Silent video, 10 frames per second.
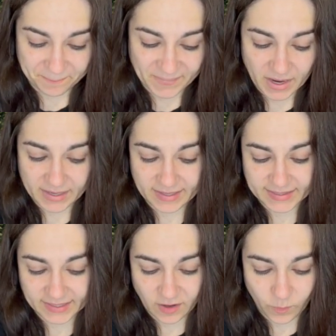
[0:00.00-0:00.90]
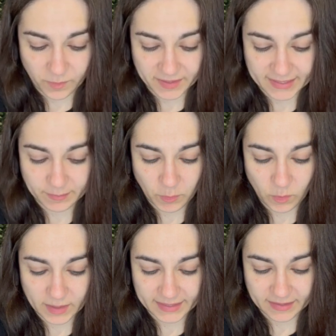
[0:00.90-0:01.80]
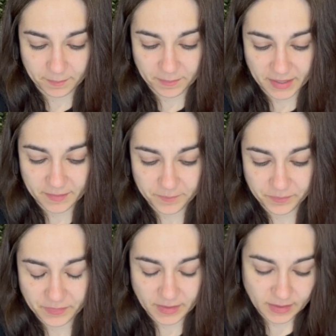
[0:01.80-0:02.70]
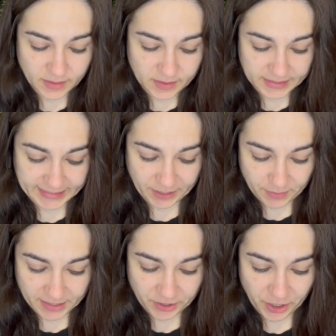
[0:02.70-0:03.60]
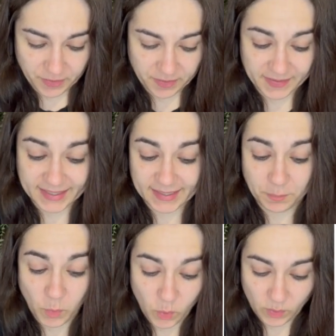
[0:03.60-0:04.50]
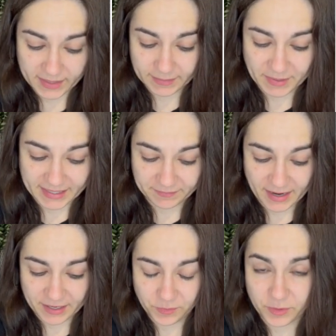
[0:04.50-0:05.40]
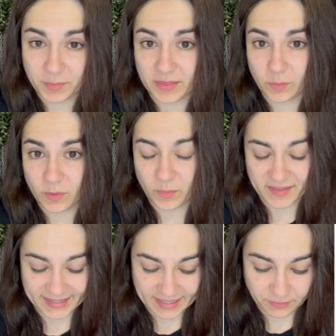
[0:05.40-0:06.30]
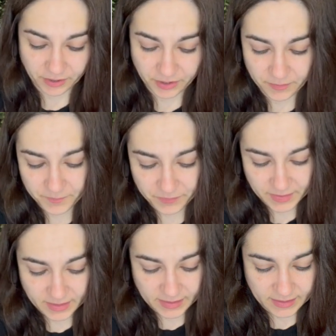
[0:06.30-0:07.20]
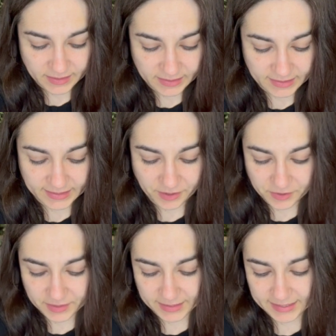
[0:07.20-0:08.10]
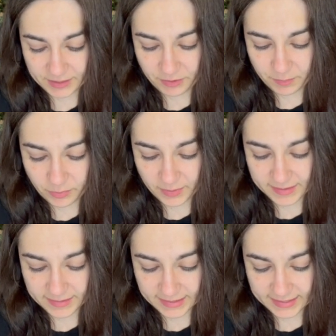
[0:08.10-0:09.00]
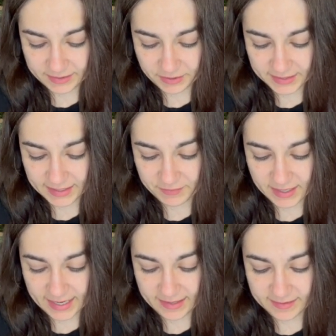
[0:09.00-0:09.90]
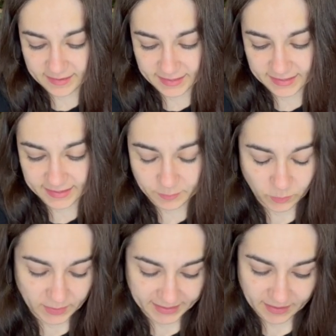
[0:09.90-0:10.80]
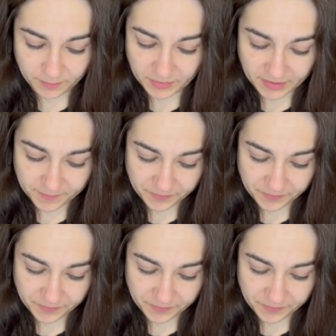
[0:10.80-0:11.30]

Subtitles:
I need to start with the smallest number. So I know that the smallest place value would be the one with a 0. So 0.078 is the smallest number.